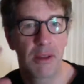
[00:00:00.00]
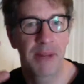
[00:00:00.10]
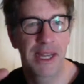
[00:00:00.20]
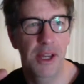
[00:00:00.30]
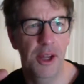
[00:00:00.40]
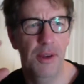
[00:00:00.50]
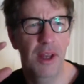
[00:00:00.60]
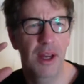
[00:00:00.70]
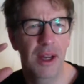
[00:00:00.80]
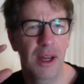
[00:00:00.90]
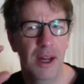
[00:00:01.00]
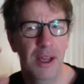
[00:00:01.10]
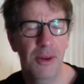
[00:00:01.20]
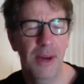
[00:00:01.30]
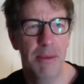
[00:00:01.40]
menu, are
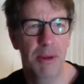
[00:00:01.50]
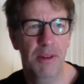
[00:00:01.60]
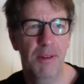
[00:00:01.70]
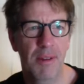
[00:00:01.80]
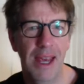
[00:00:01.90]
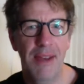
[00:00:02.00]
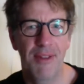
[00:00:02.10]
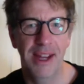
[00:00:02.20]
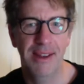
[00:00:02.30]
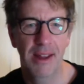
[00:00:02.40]
you able to save it?